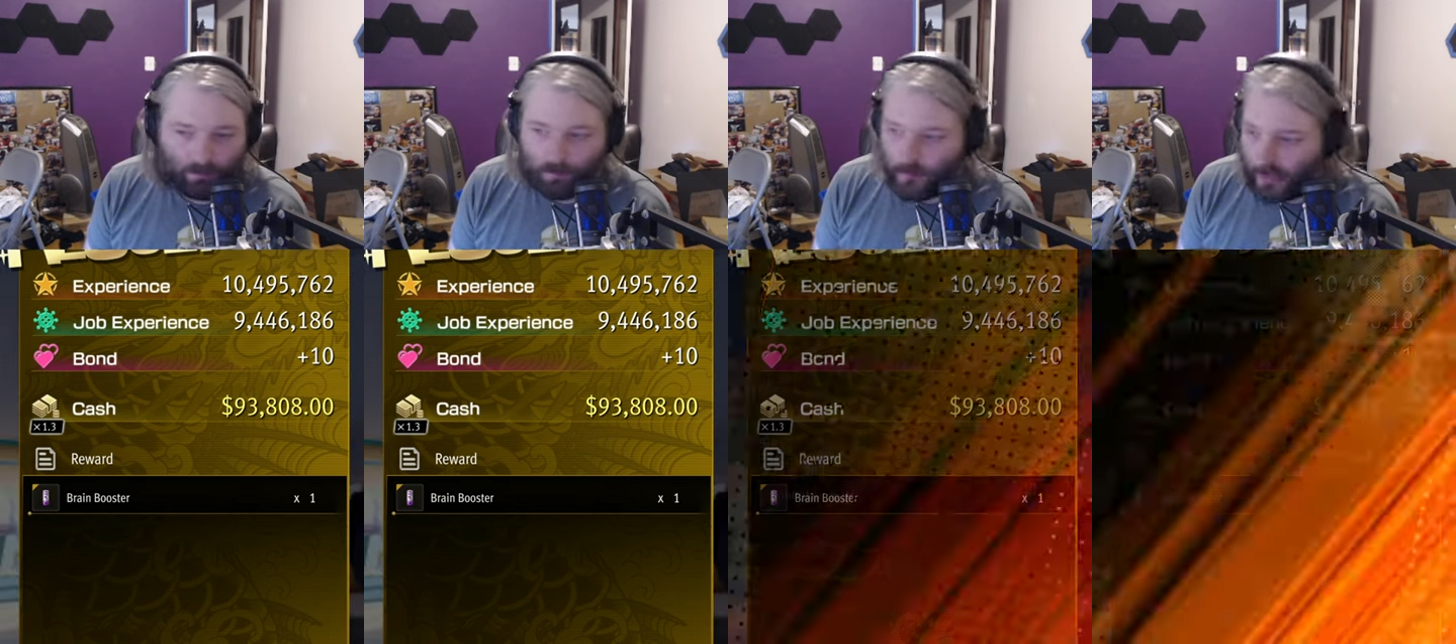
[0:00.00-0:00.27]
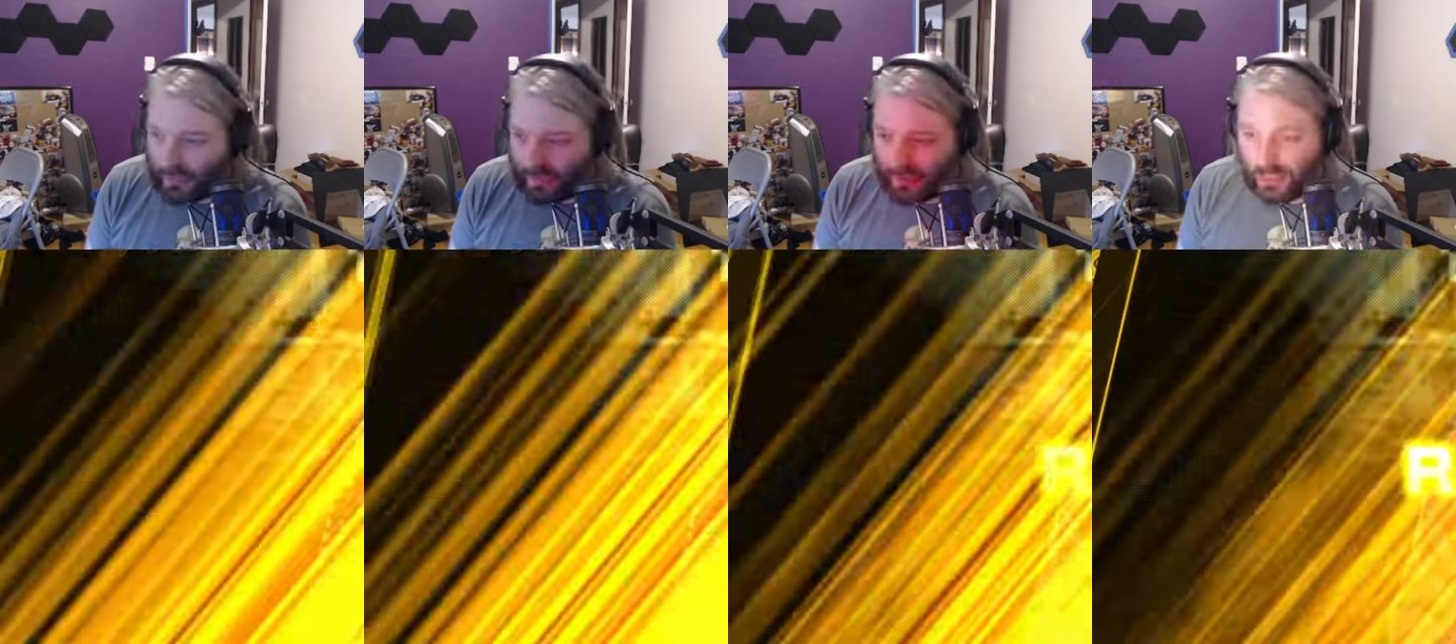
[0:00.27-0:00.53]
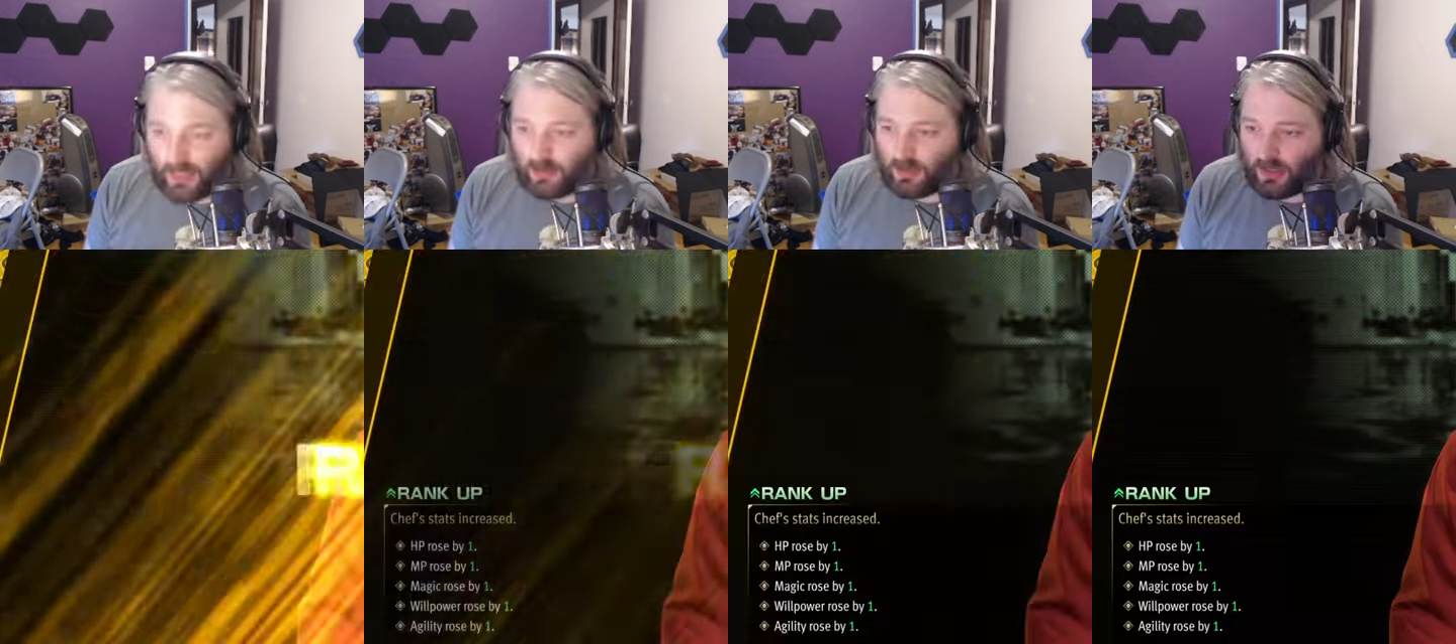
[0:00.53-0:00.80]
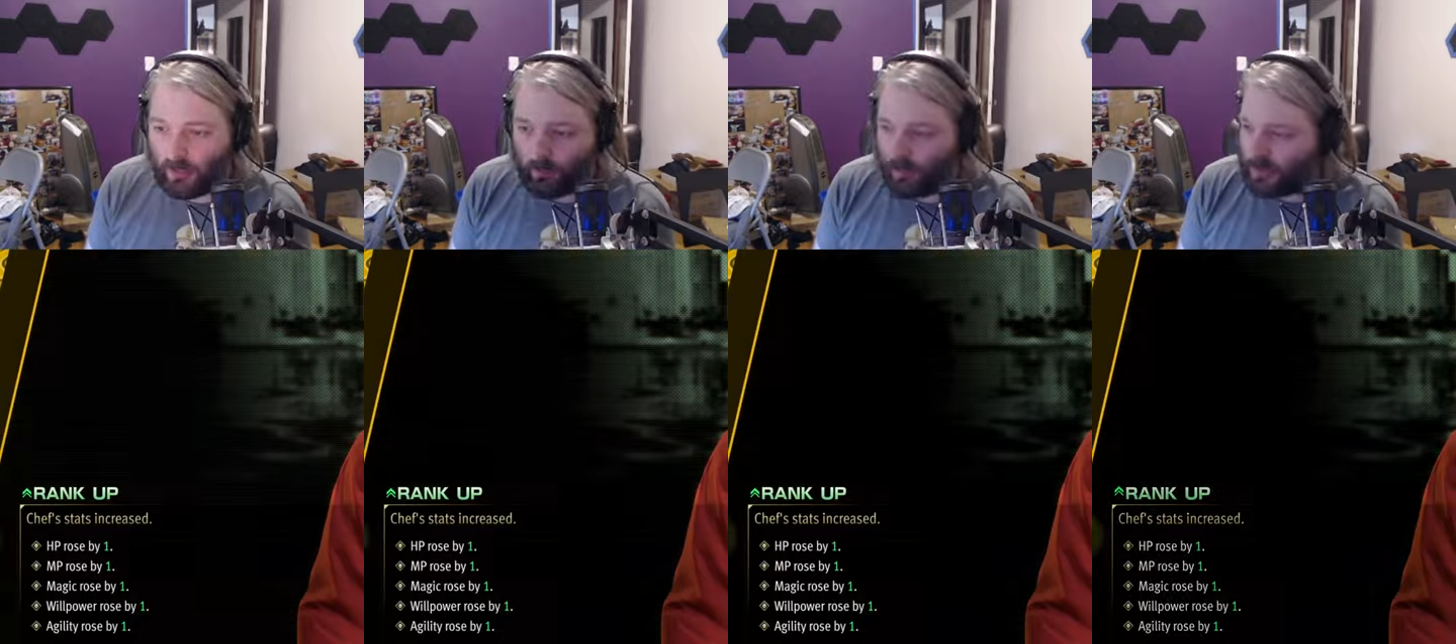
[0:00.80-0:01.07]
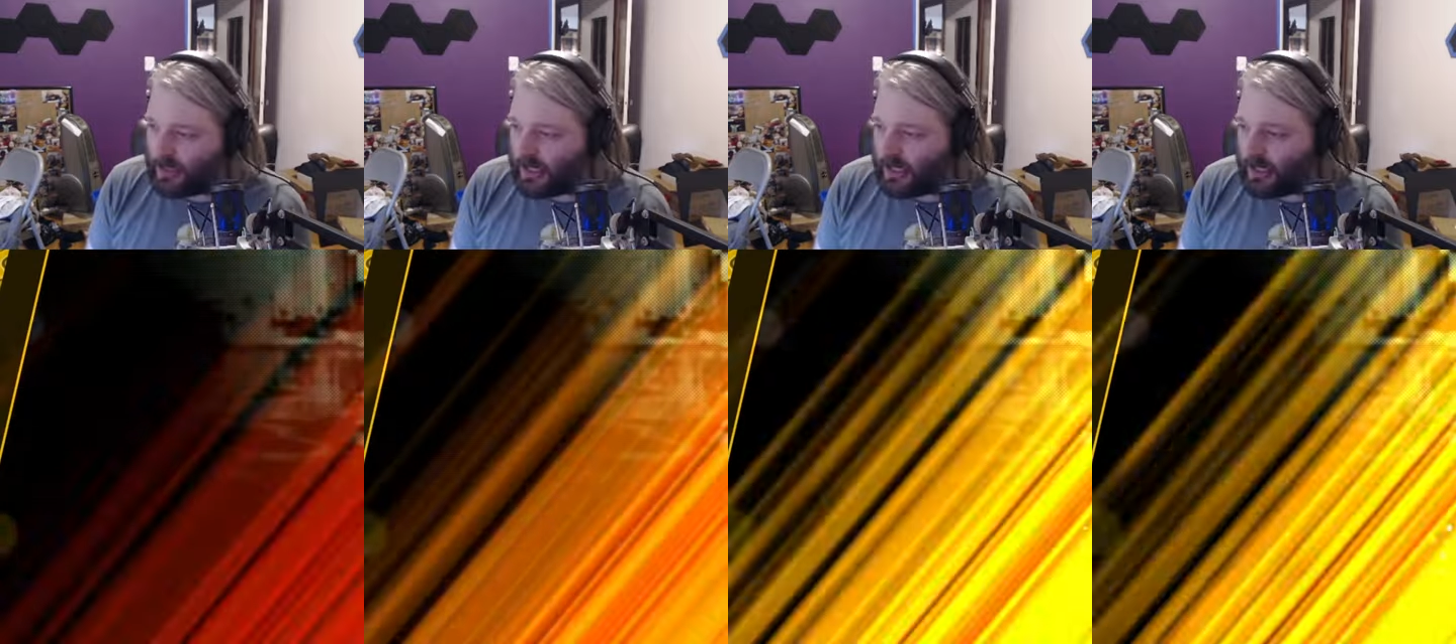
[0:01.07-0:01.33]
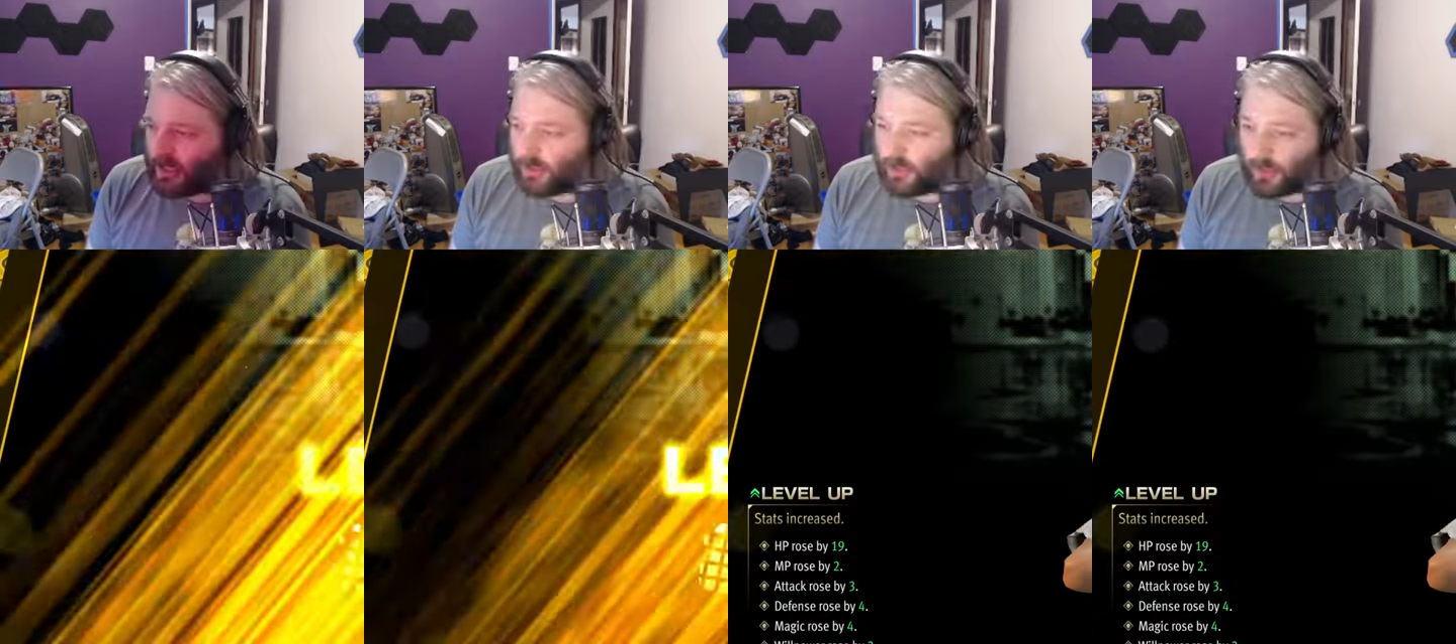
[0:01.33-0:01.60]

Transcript: And again, if we take here